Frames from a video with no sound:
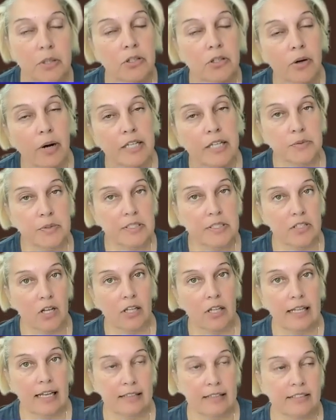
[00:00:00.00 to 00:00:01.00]
Although, as we
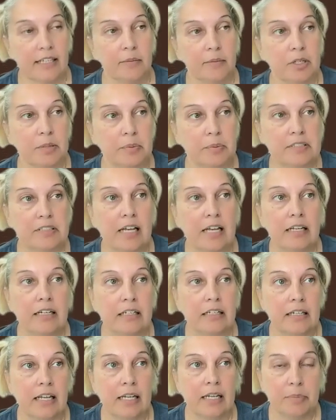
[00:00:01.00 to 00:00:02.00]
saw last time with
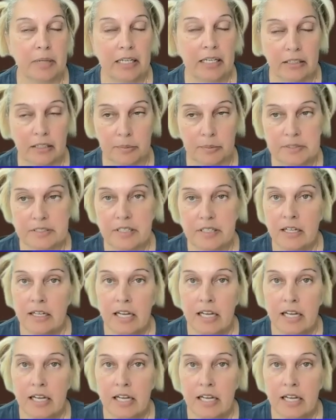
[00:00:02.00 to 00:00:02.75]
Poseidon and Pelops,